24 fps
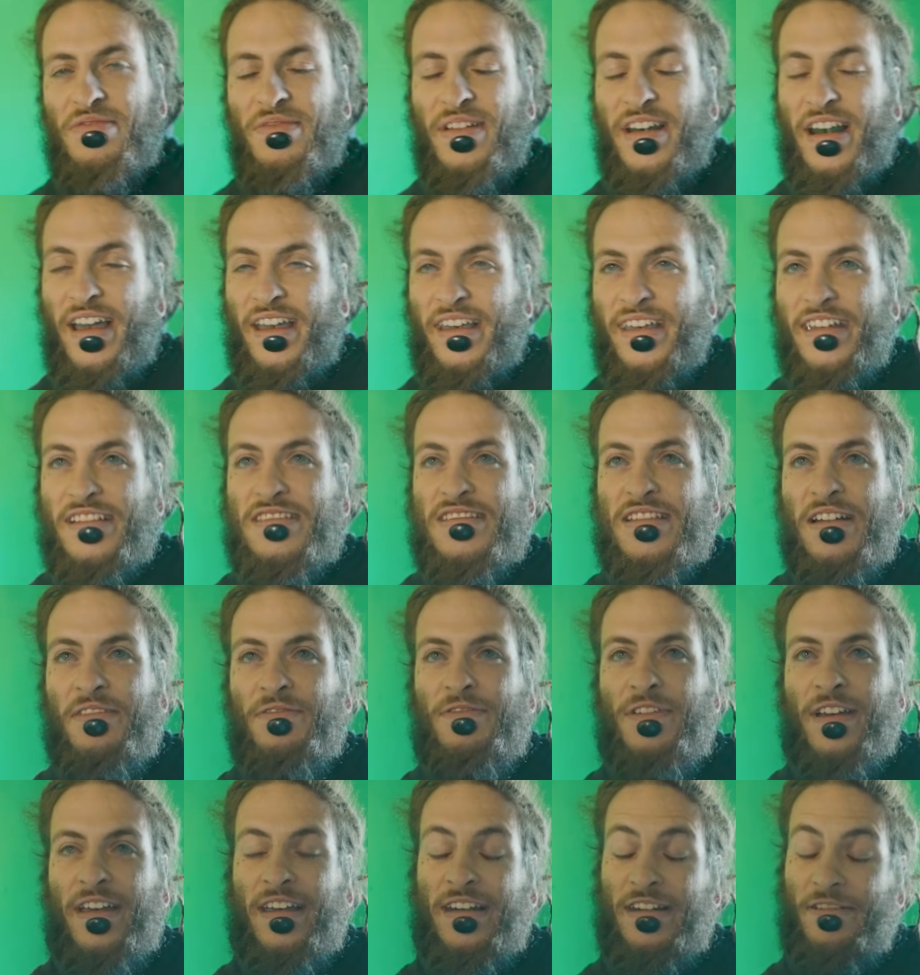when I get
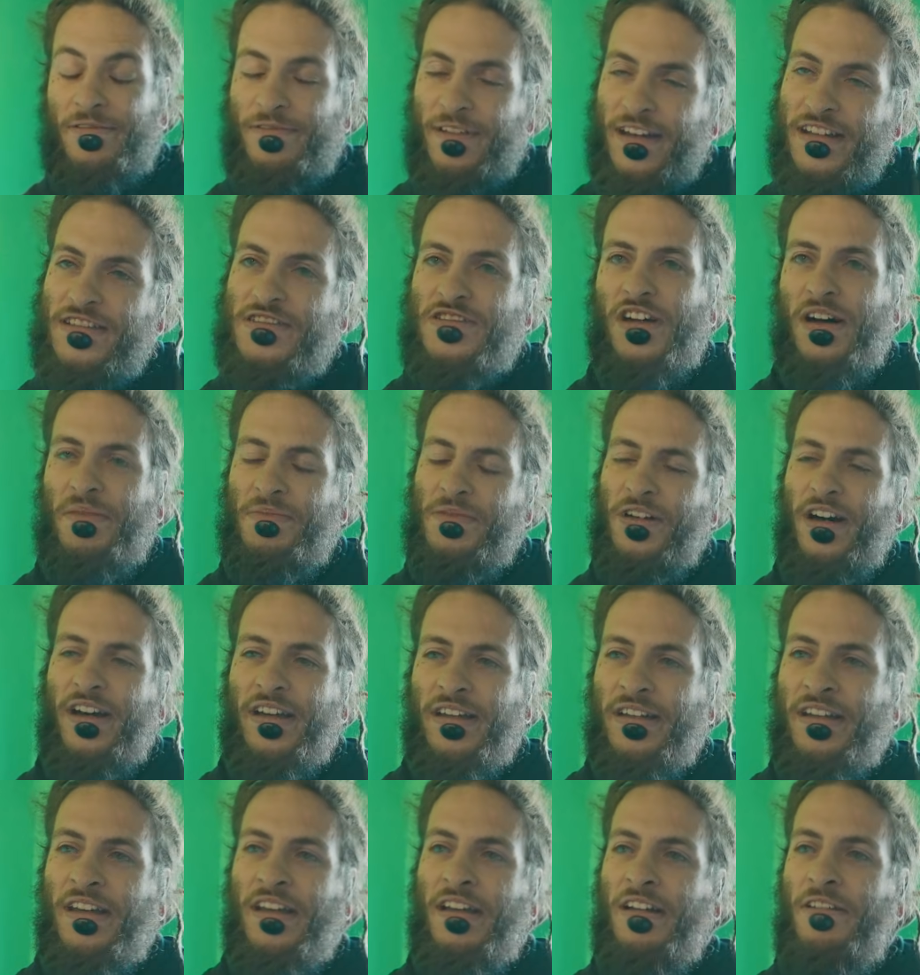something in the face, so I'm like,
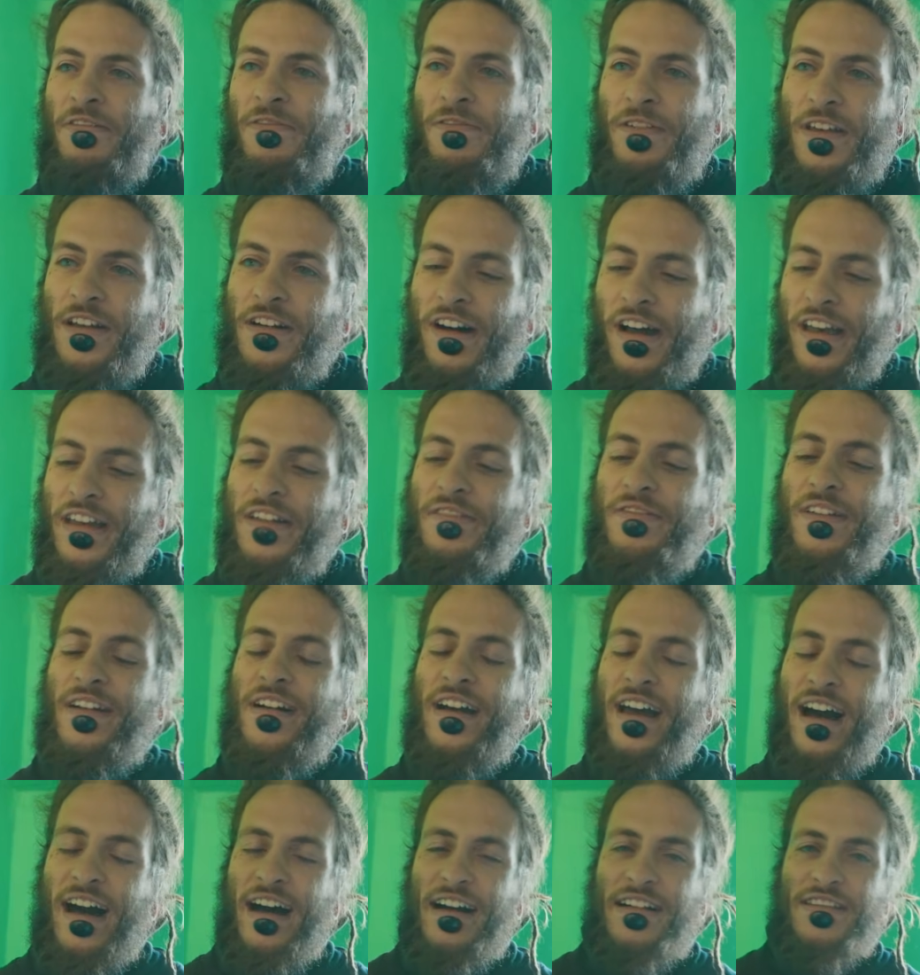feel like very
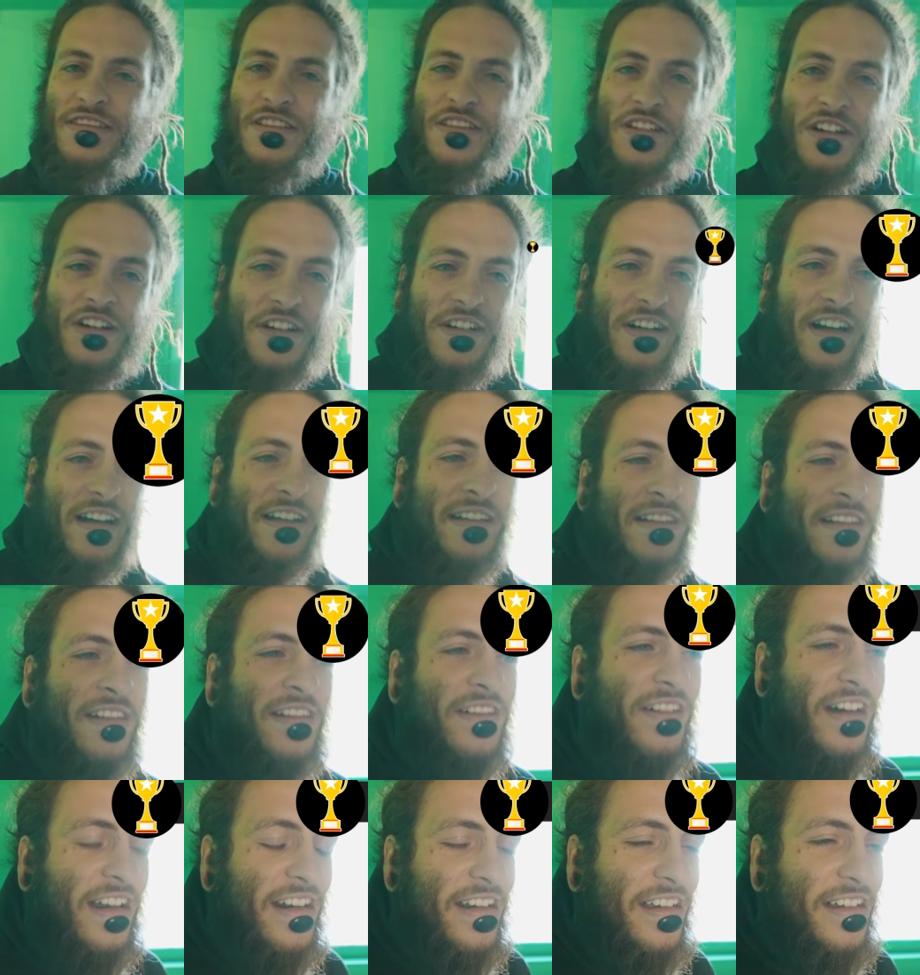hardcore and
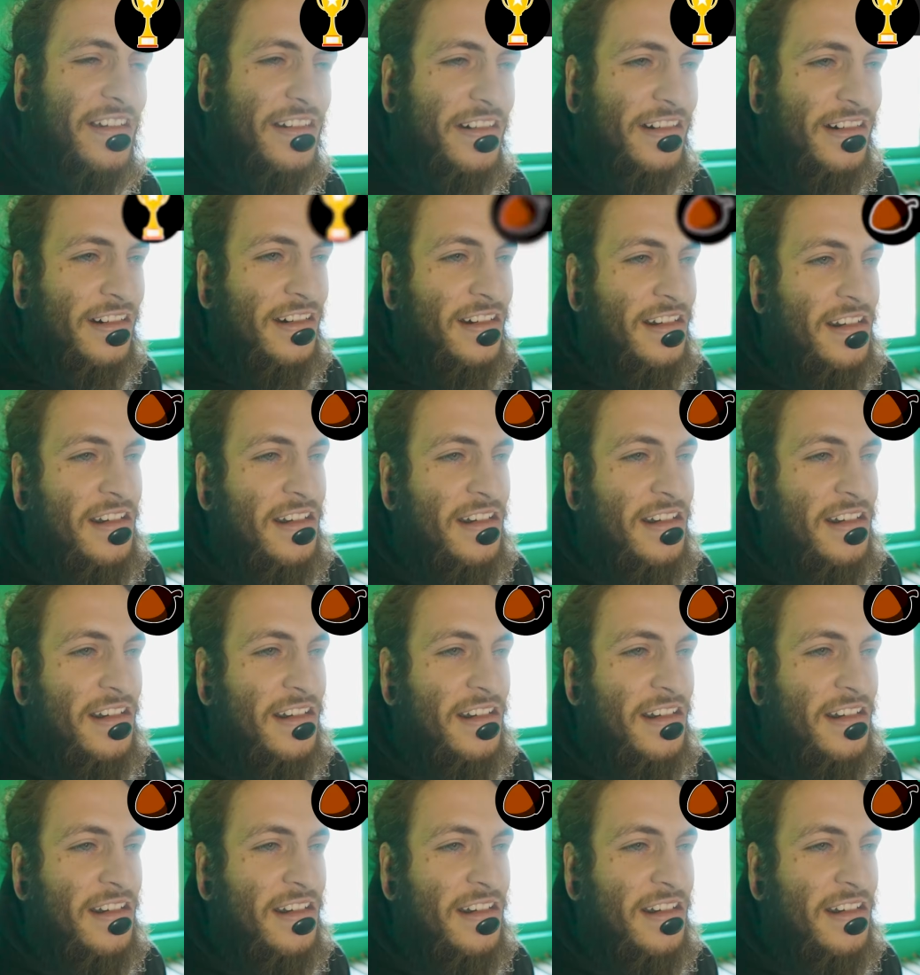radical,